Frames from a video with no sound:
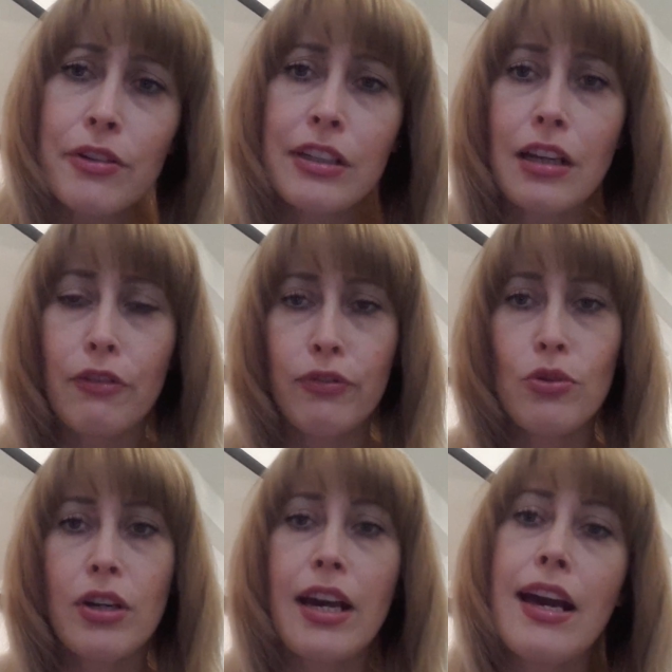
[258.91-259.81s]
I did like
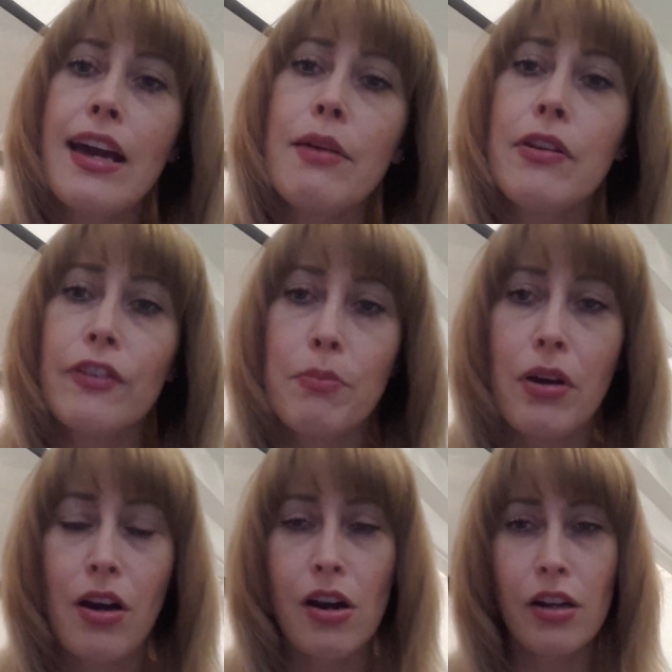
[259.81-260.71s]
4K, went to the
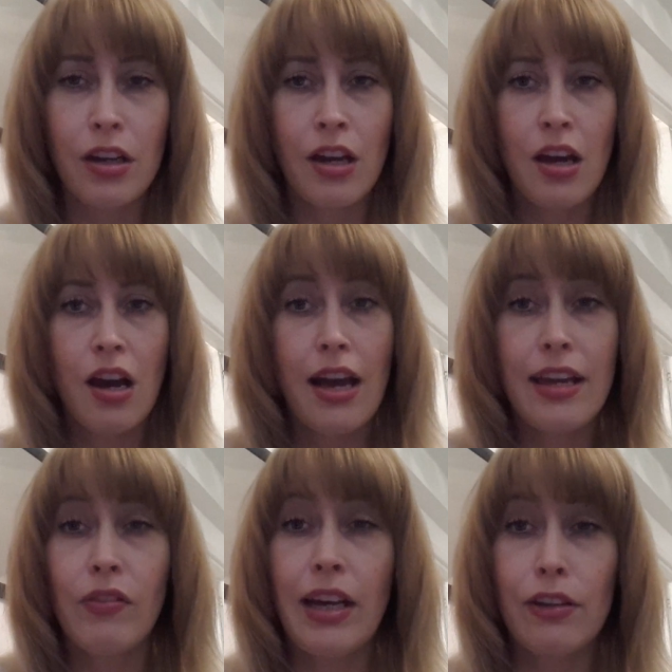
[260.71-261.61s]
park,
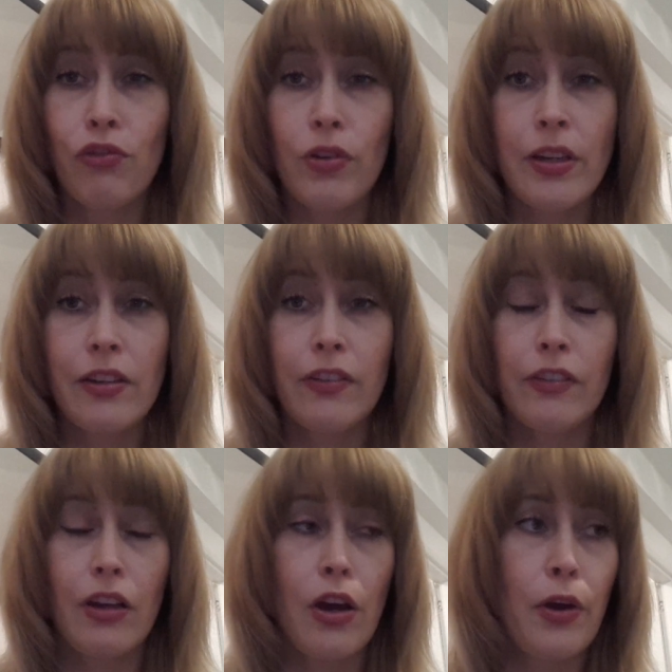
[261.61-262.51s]
even had a drink,
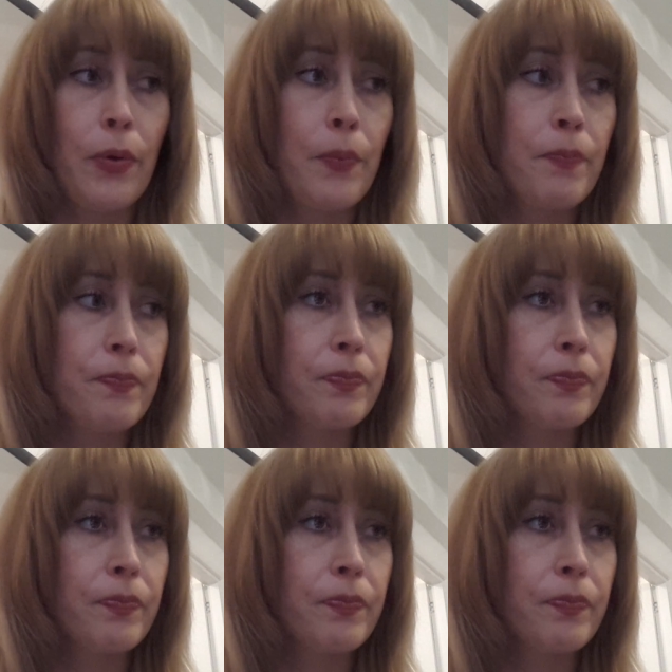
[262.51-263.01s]
so